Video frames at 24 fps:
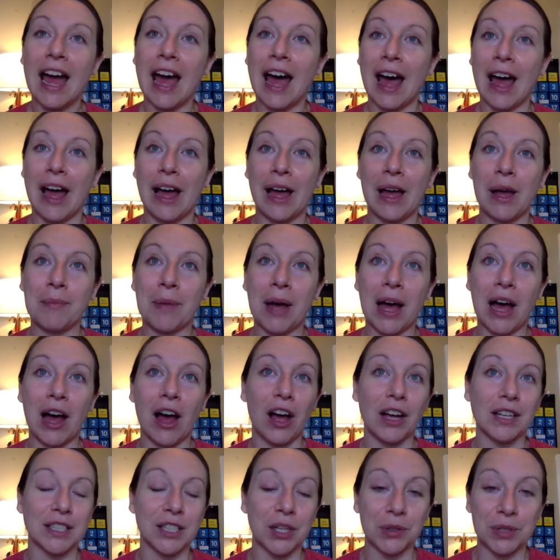I
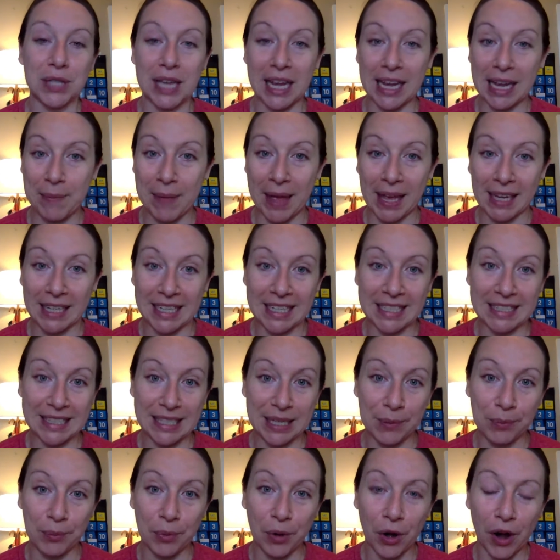also take a
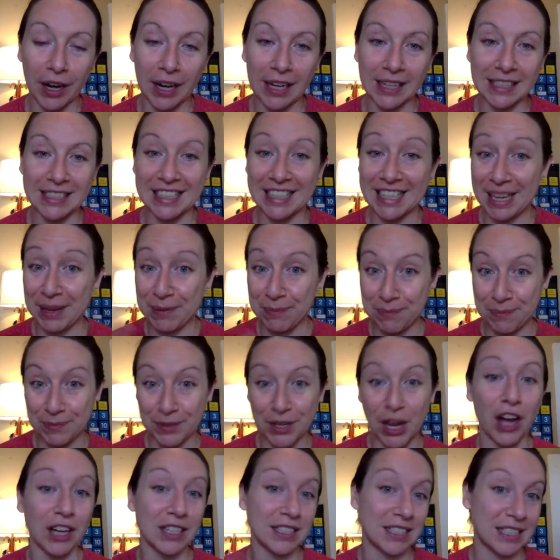magnesium product to keep
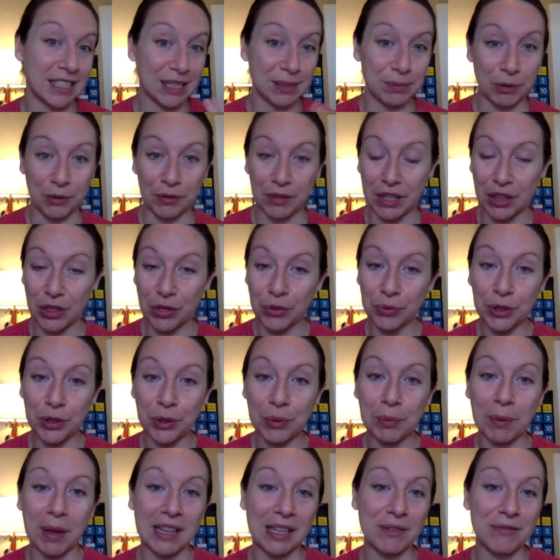toxins moving through
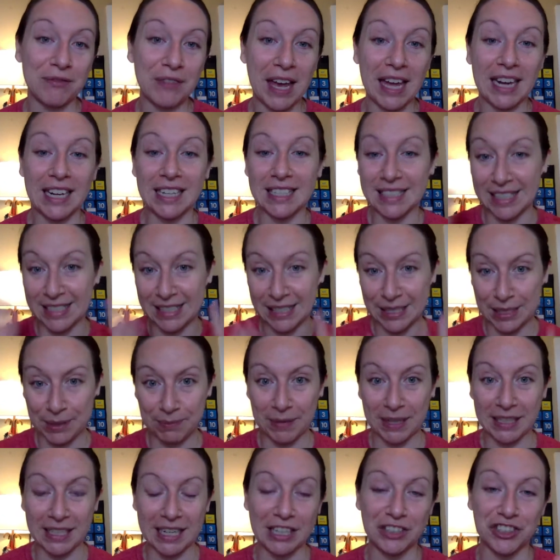my lymphatic system,
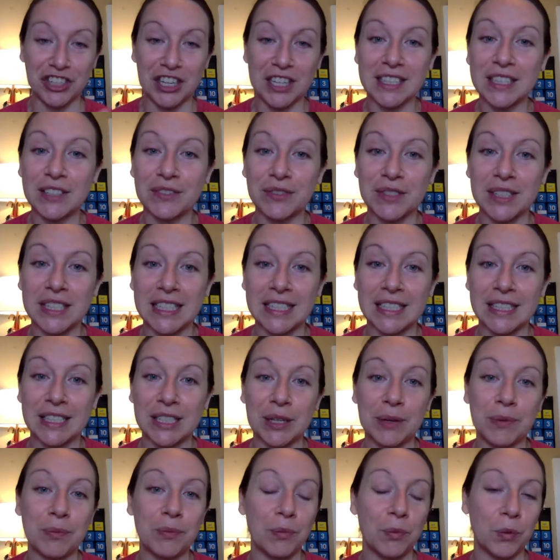my digestive
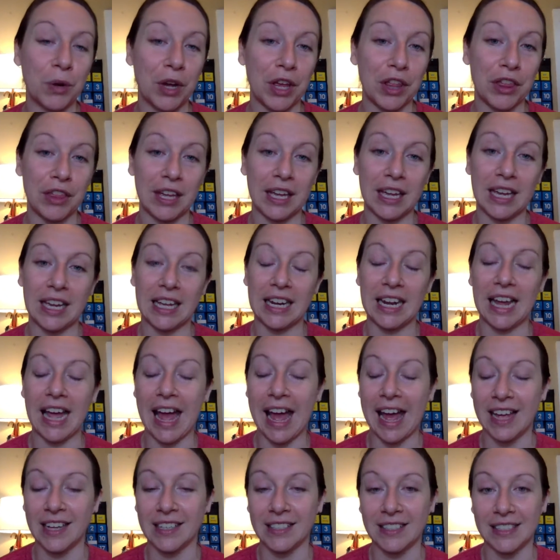system, and it
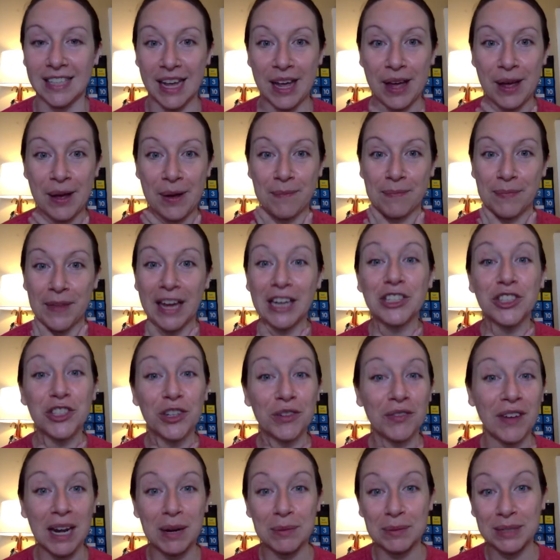has extra
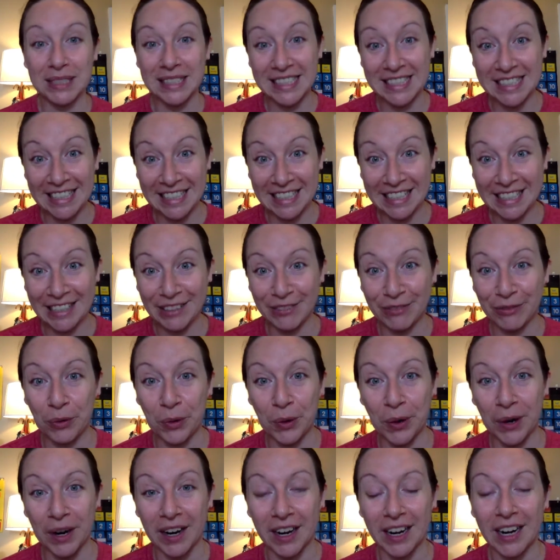vitamin C
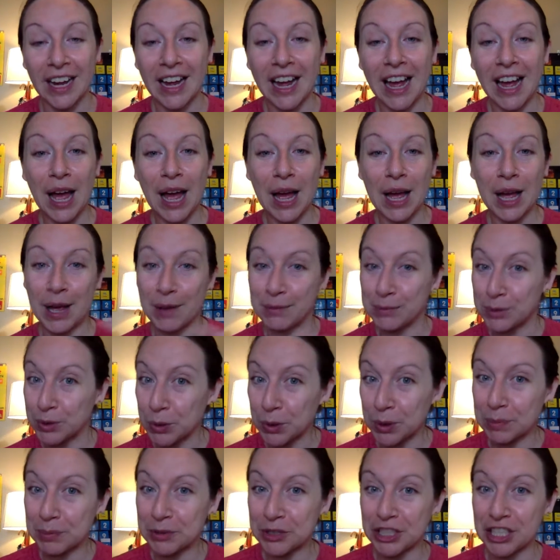for
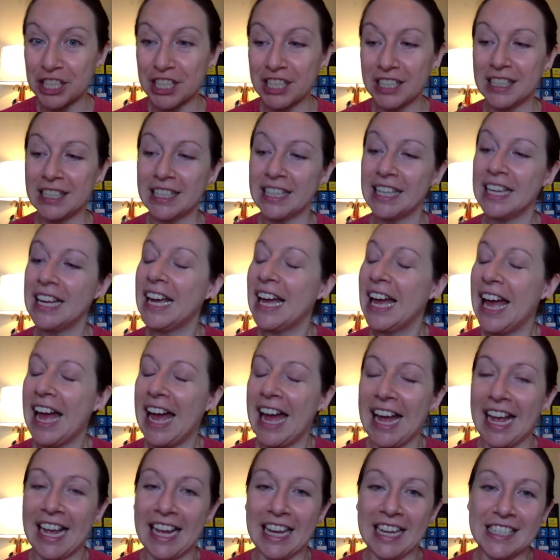absorption,
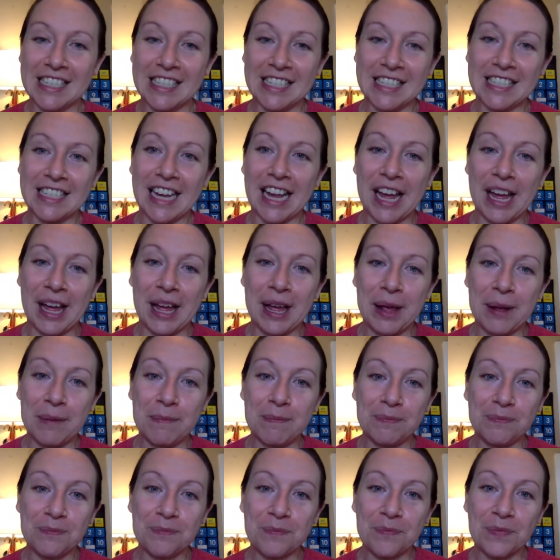
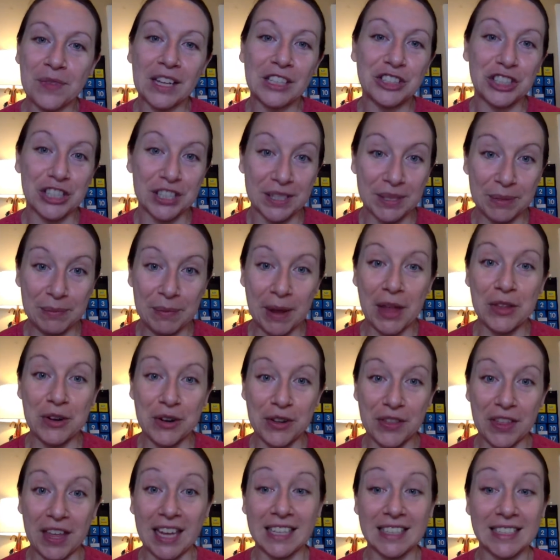and just some other
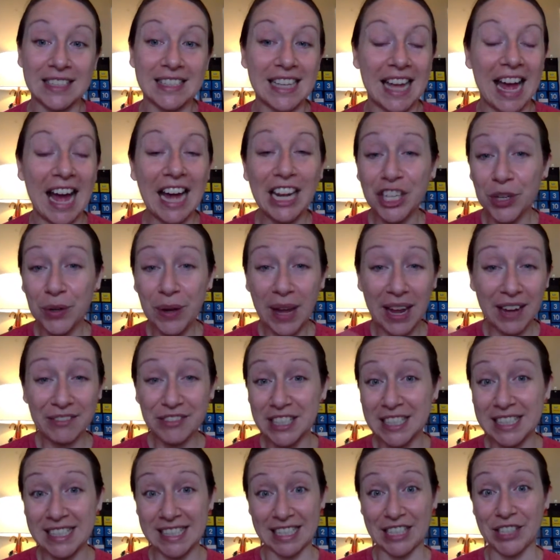things that I do
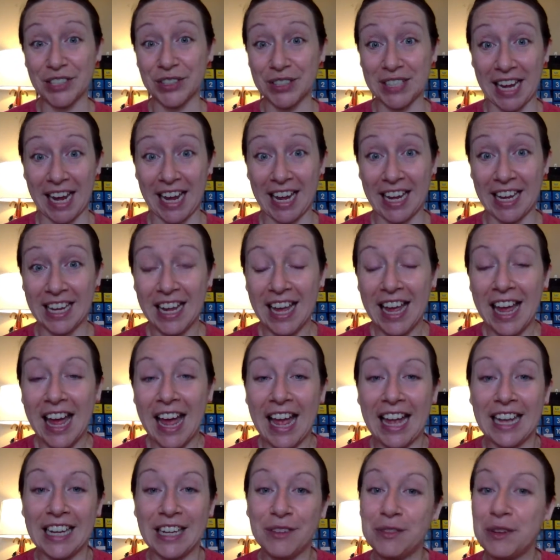every single day.
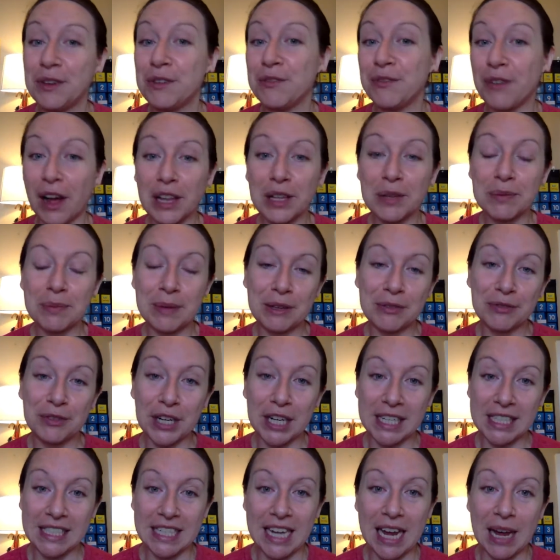And if you follow me for
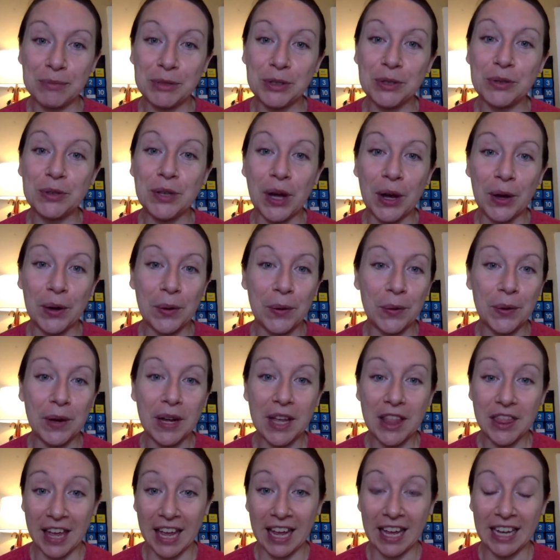any time, you know
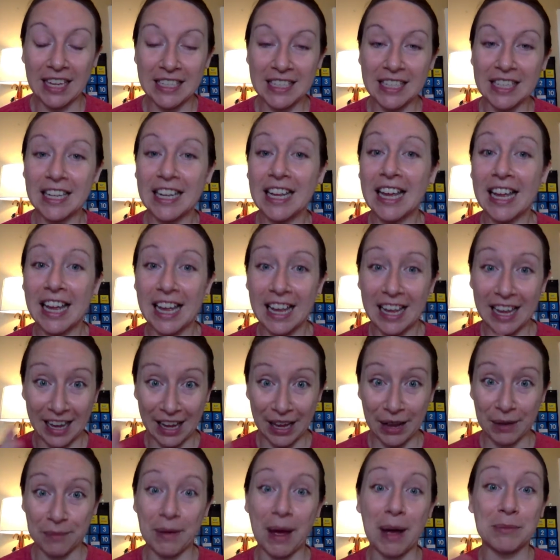that
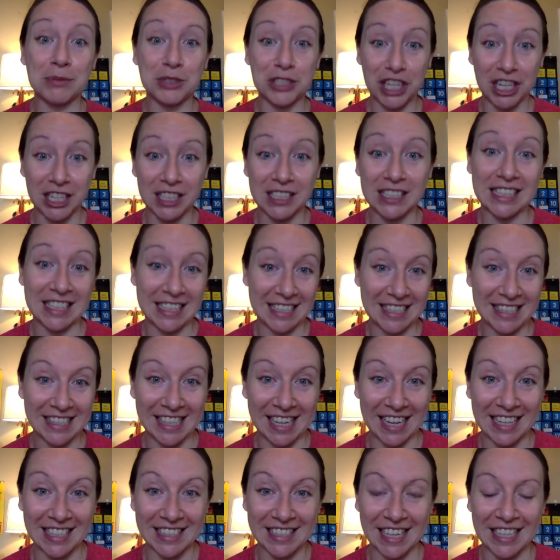I'm sharing these
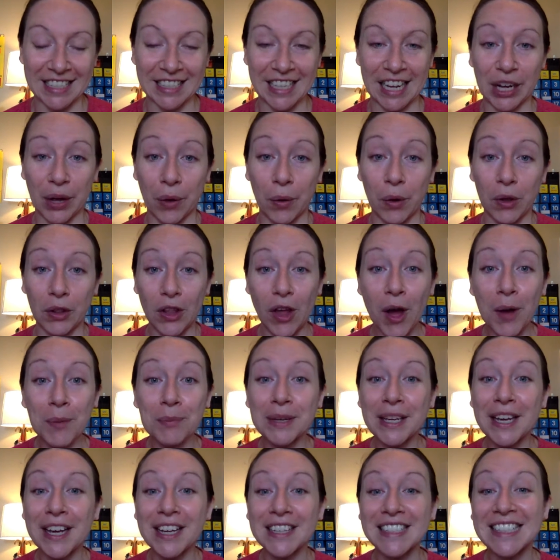things as I go along
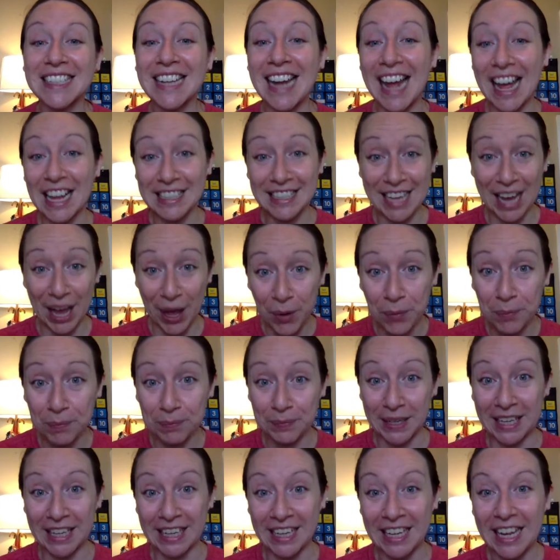because it has helped
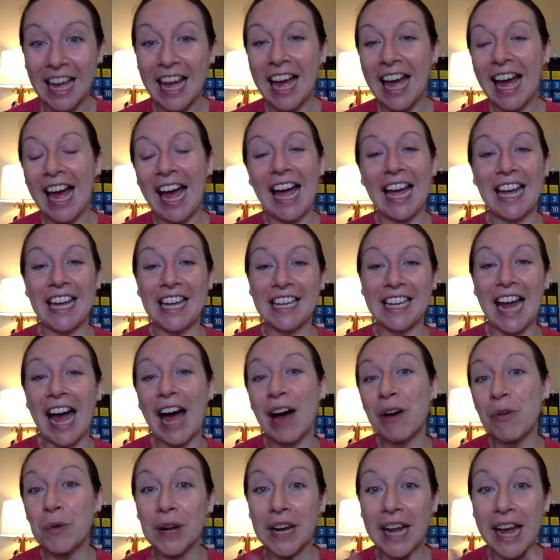me and
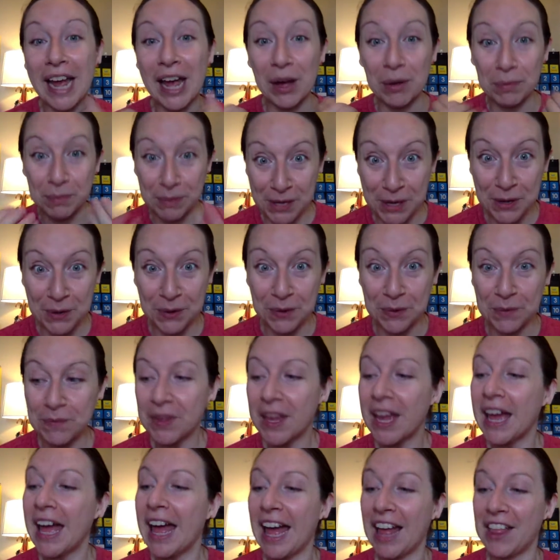I want to help you.
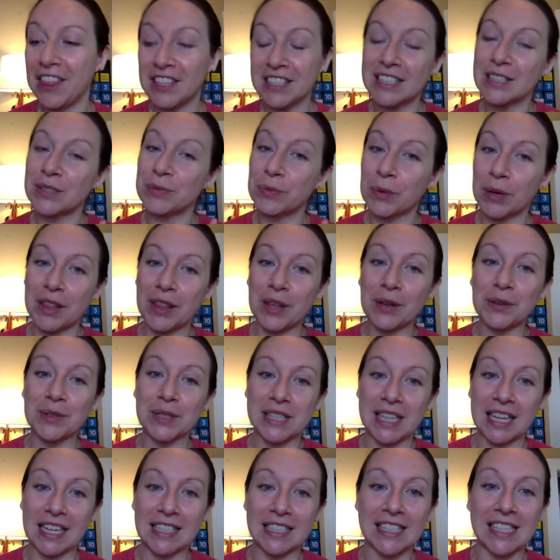And this is one of those
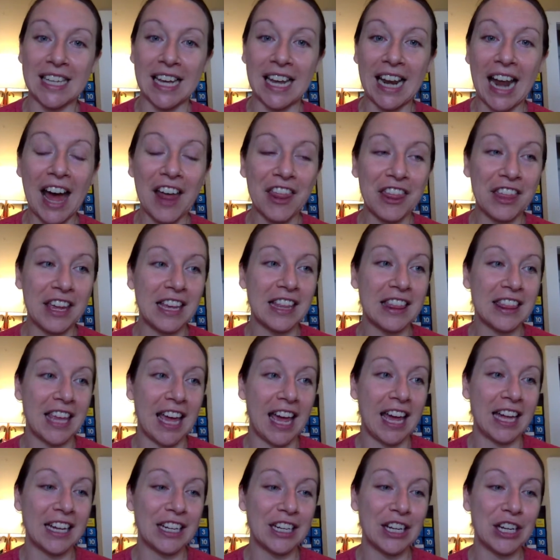things that I think
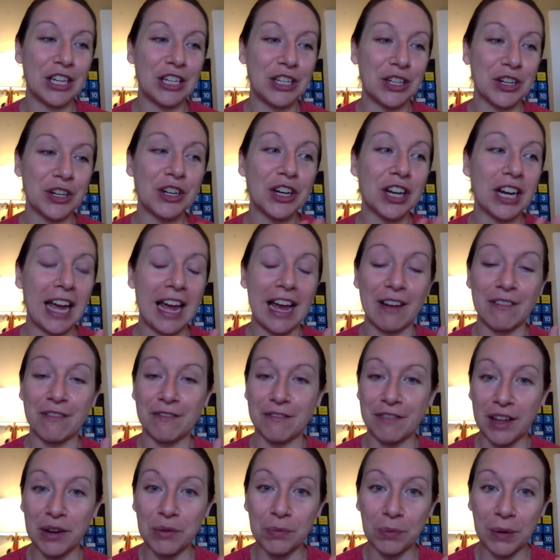that you're going to have
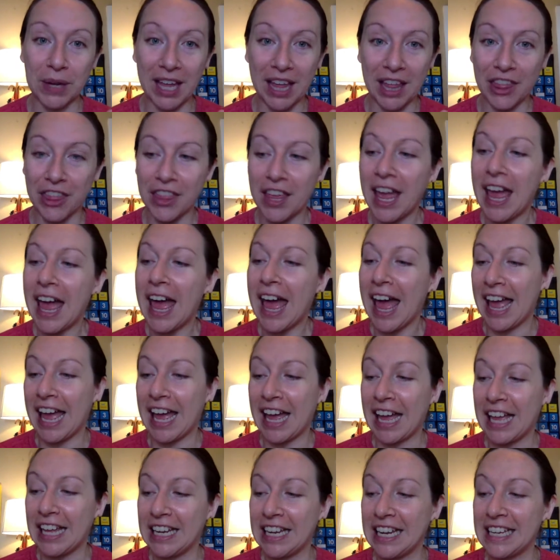fun with
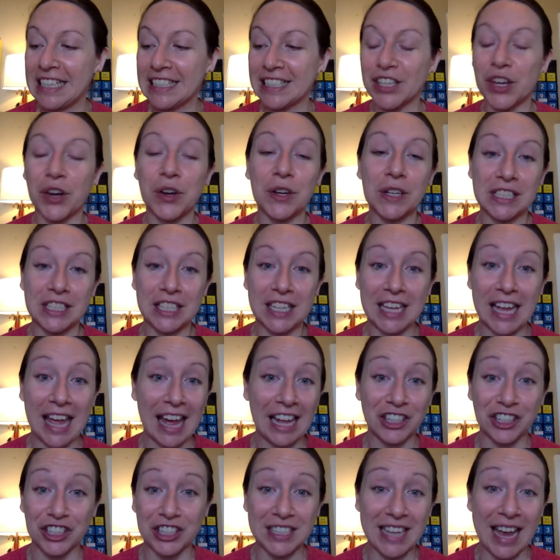and is going to
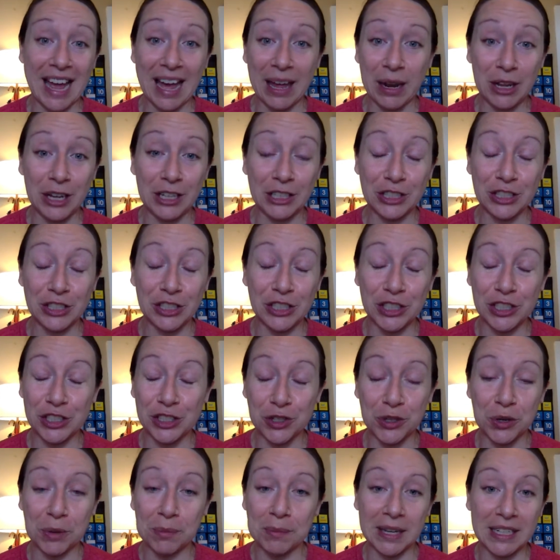just add a
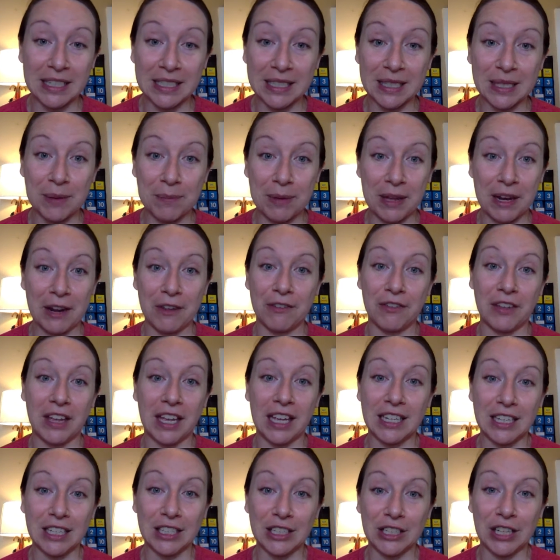tremendous
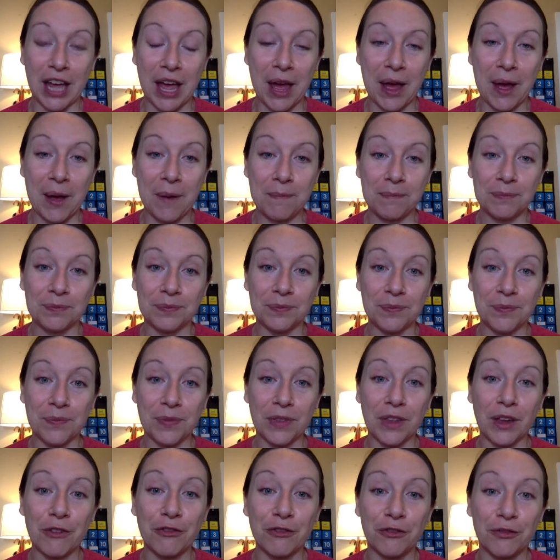benefit
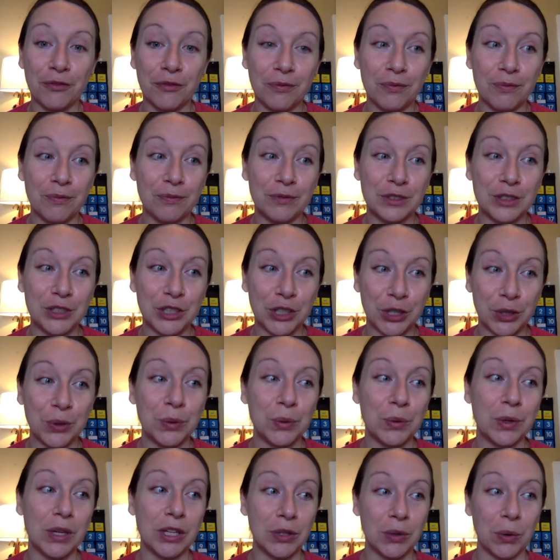
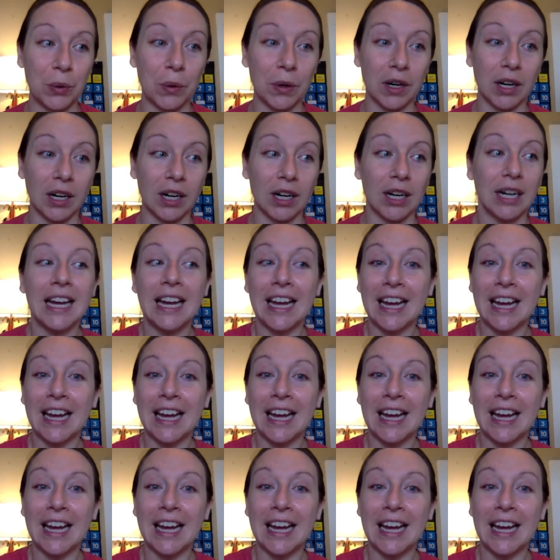to your